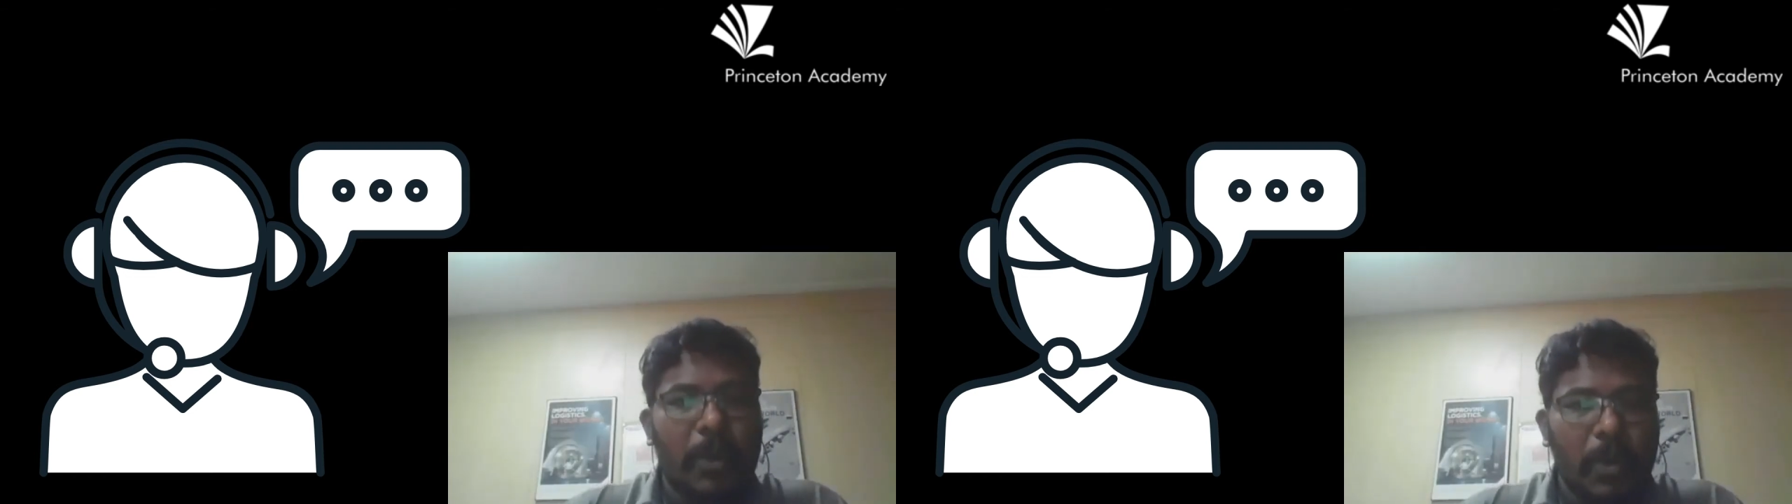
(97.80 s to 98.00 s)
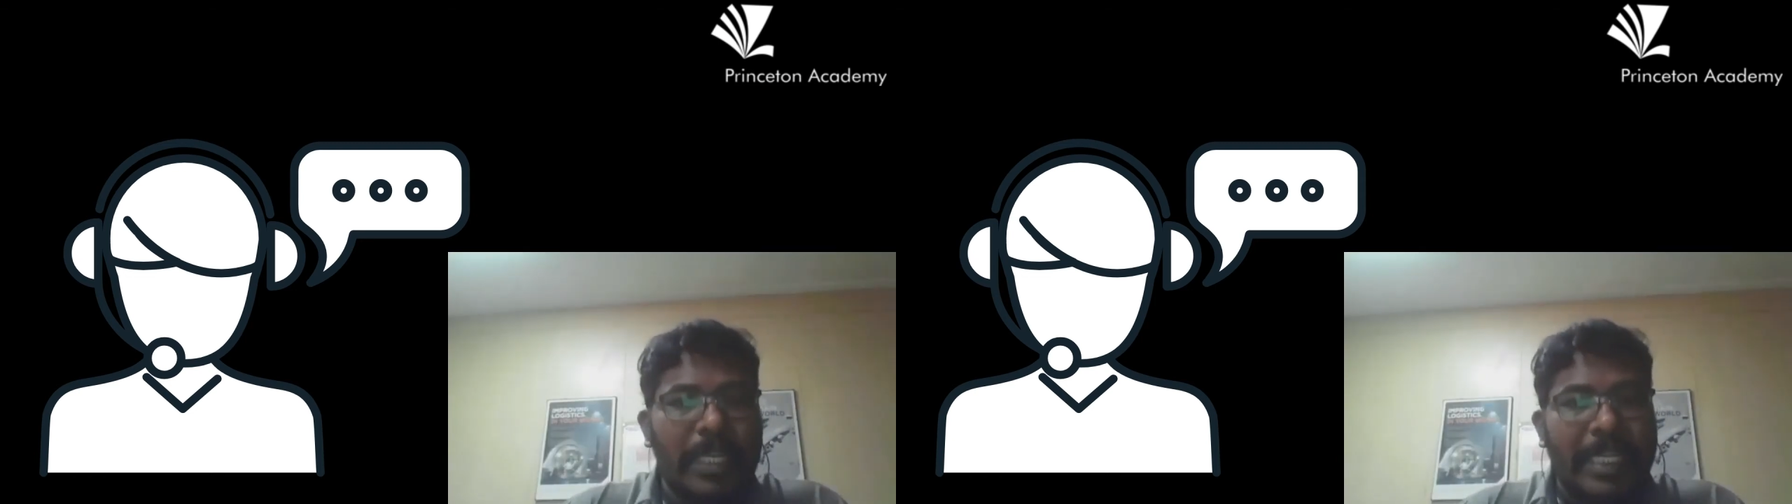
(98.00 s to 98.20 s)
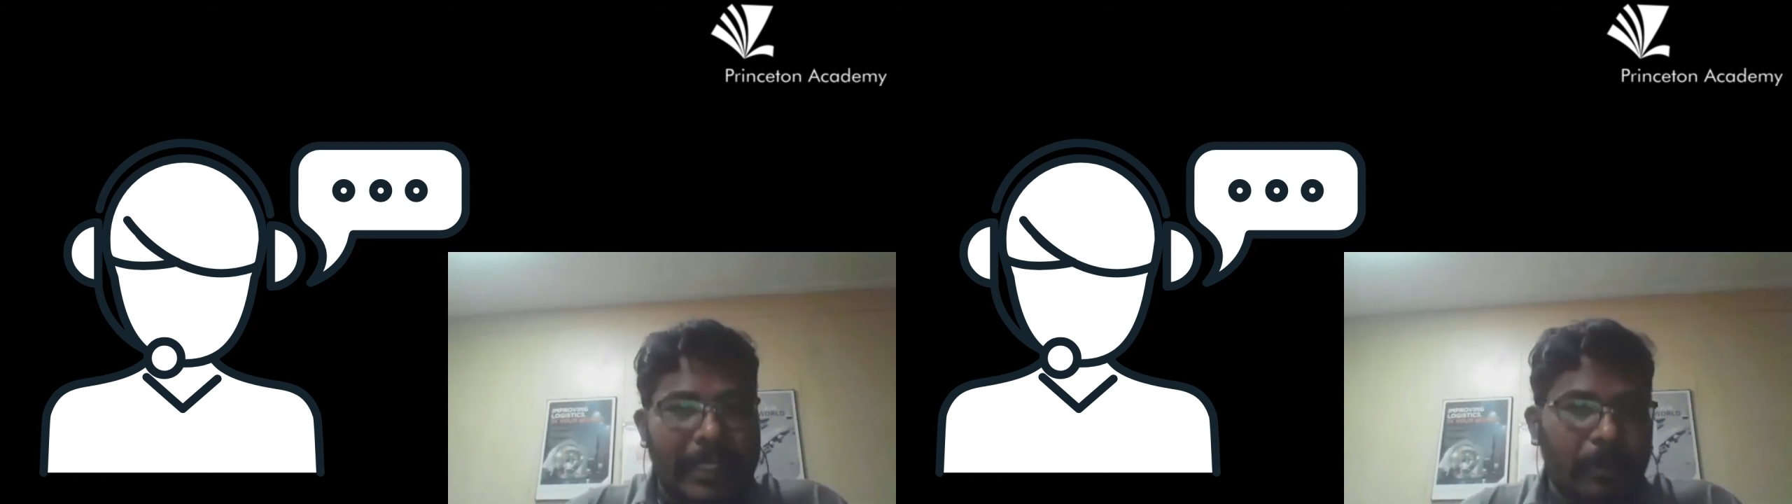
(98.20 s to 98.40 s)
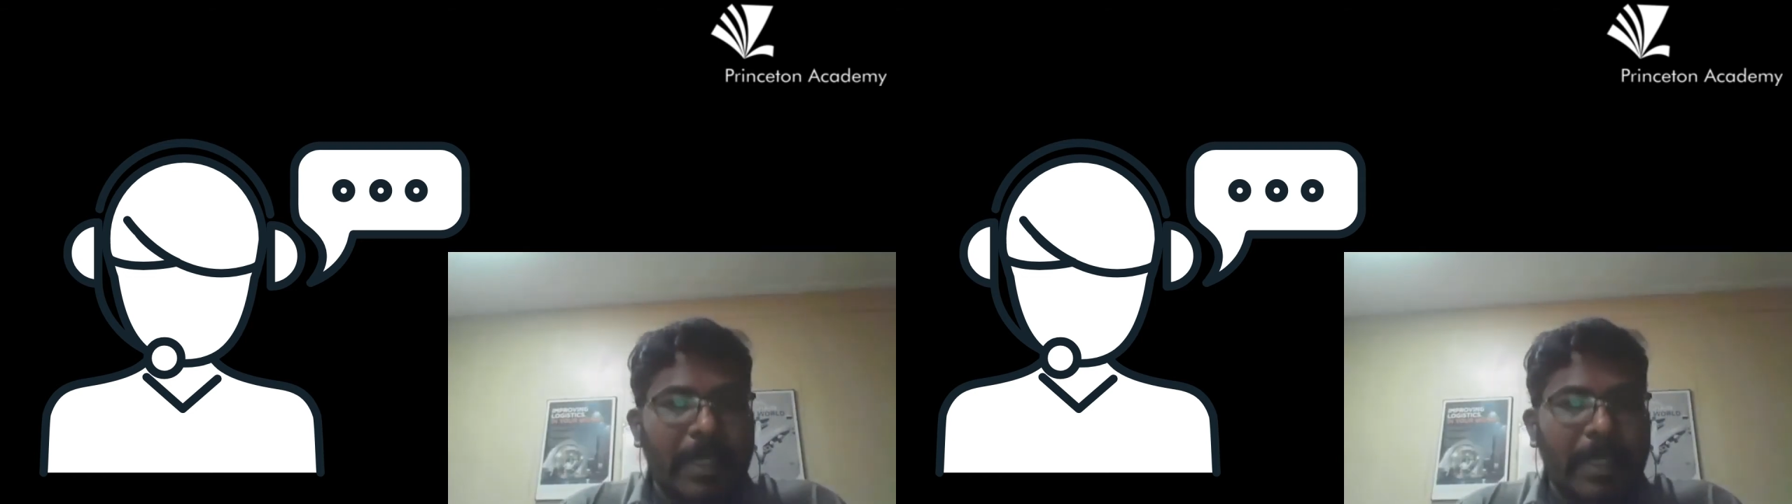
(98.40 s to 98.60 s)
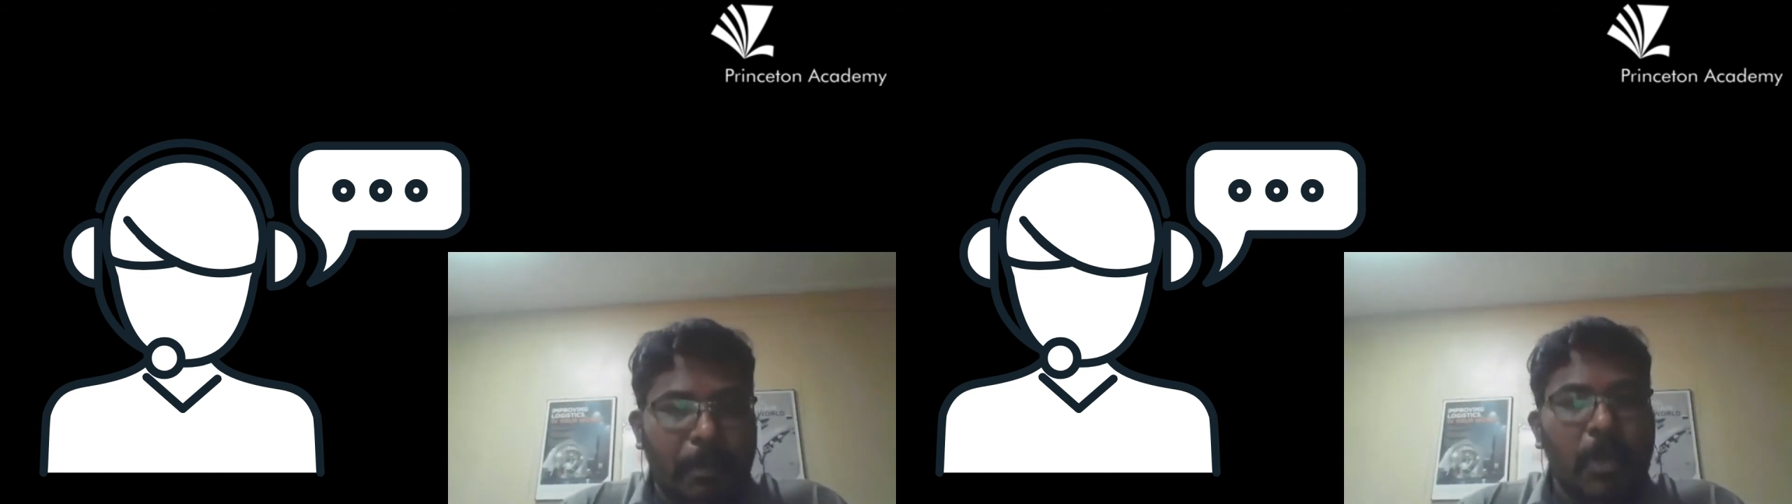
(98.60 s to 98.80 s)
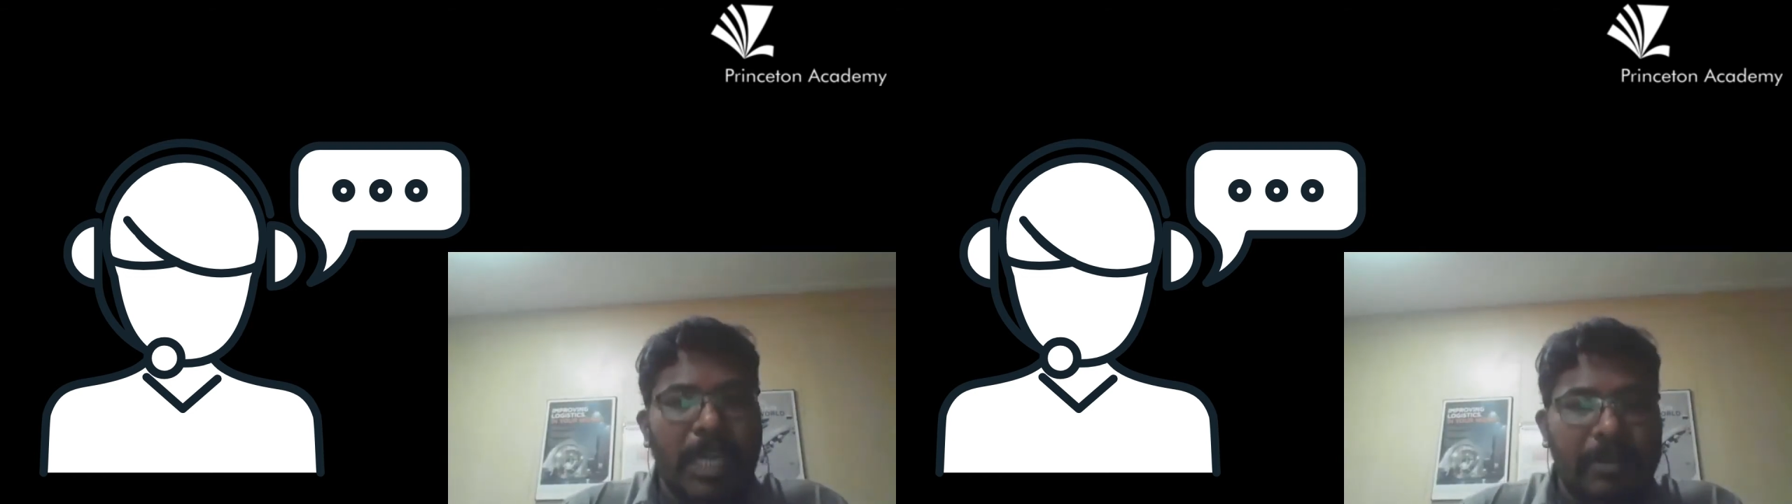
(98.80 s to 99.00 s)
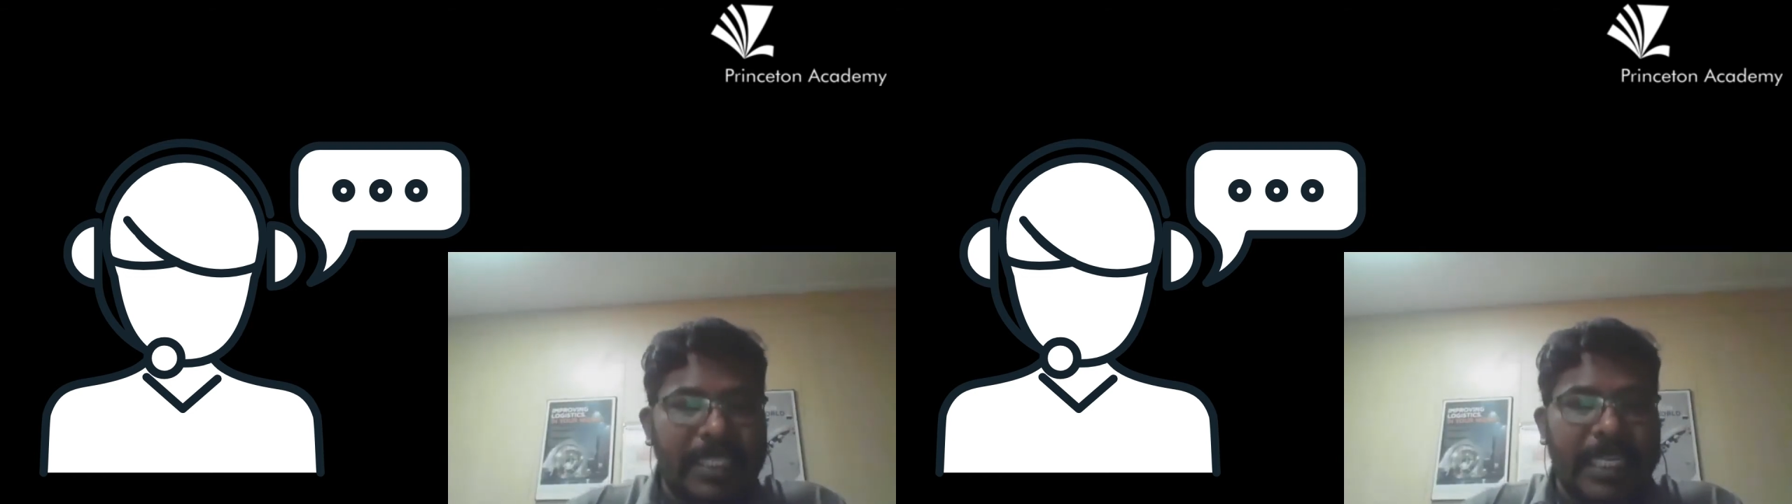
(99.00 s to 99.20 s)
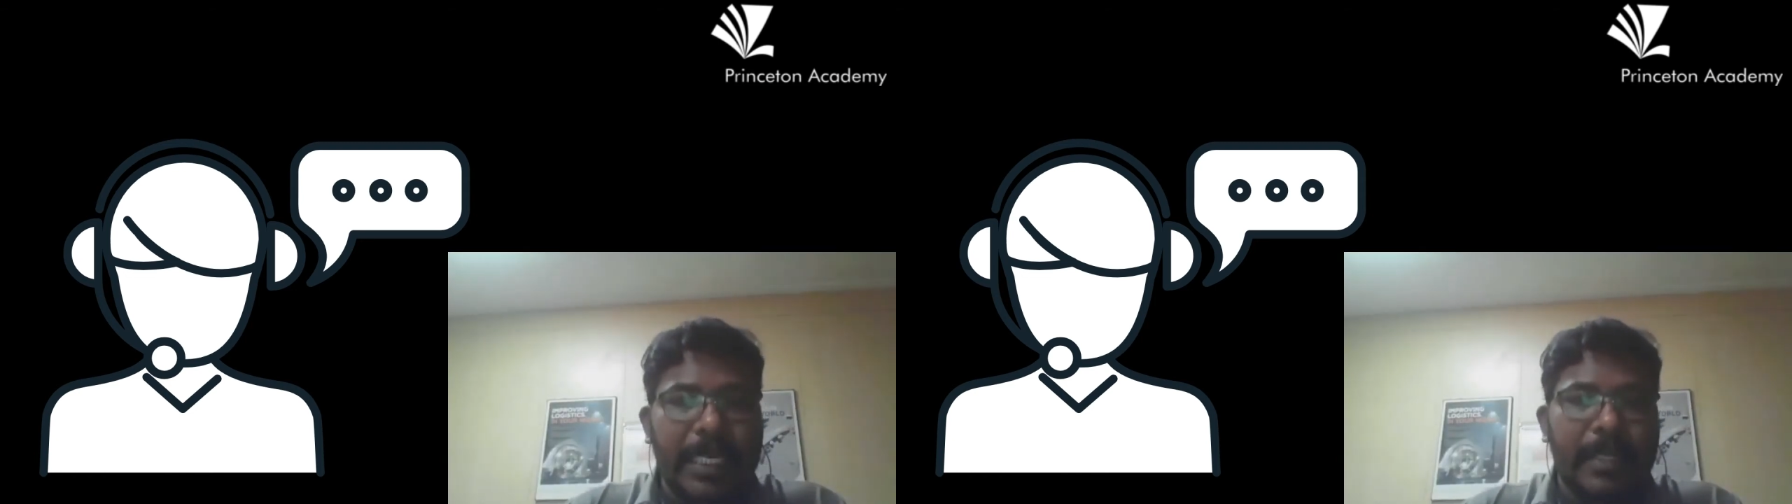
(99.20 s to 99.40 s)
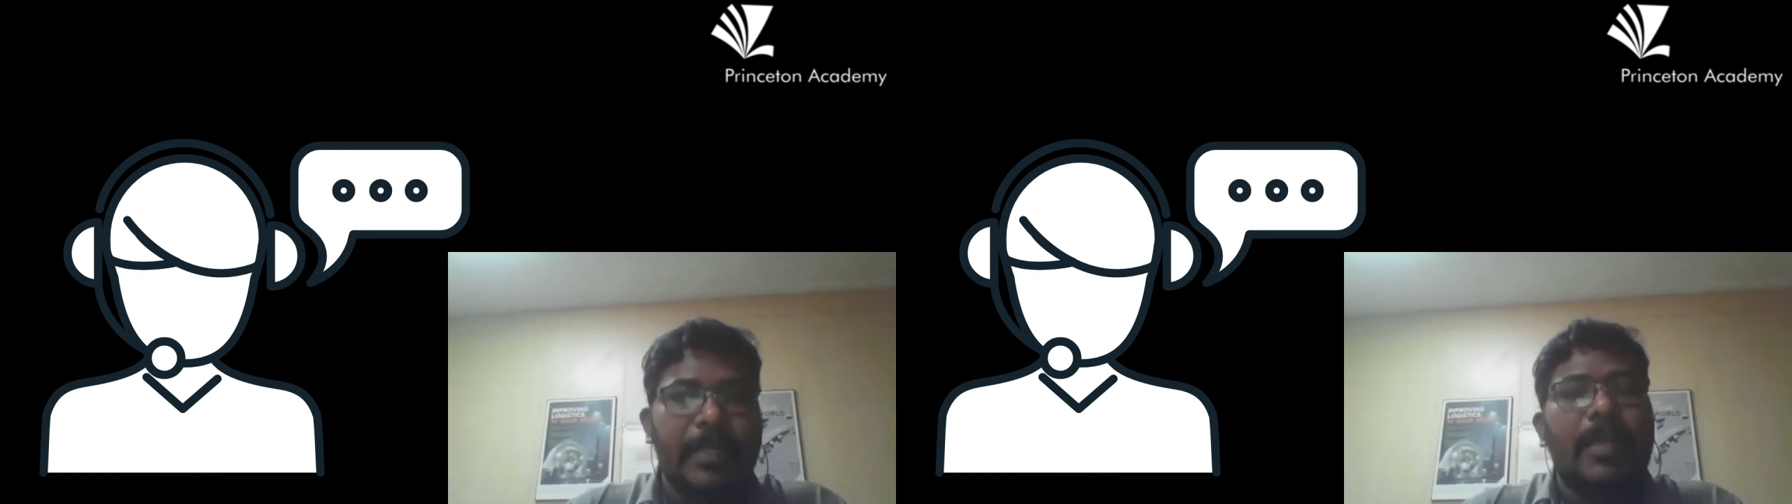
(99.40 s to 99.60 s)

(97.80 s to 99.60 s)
we are going to improve our skill.